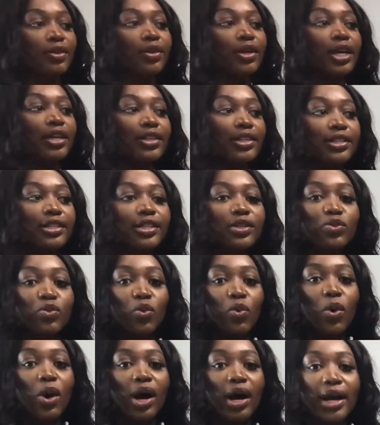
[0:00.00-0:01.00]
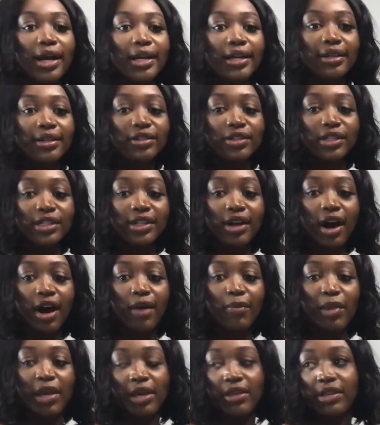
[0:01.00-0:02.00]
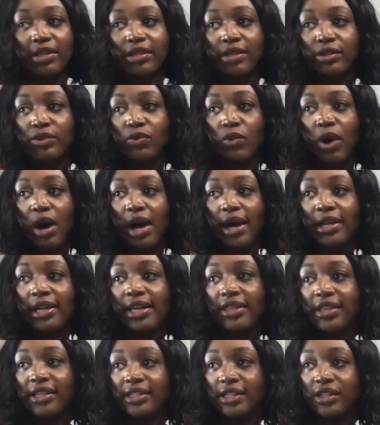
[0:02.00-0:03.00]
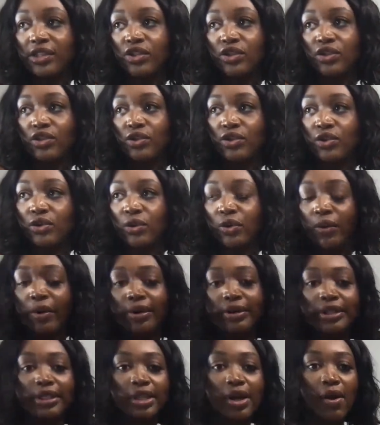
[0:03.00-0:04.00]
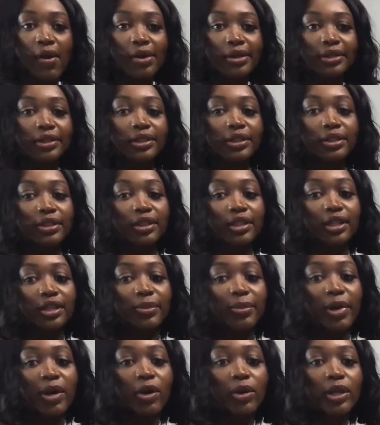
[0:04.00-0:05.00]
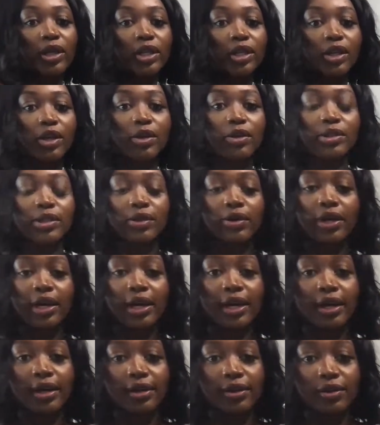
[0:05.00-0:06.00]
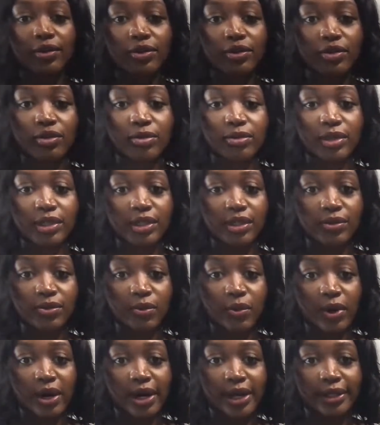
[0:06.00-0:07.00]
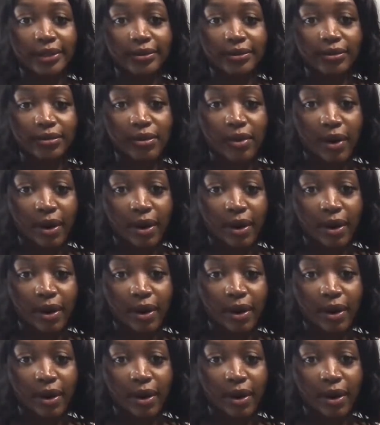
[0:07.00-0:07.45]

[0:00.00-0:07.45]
Okay, this is one, just comment. This is one and this is two. Let me hold it close. Okay, YouTube, this is one.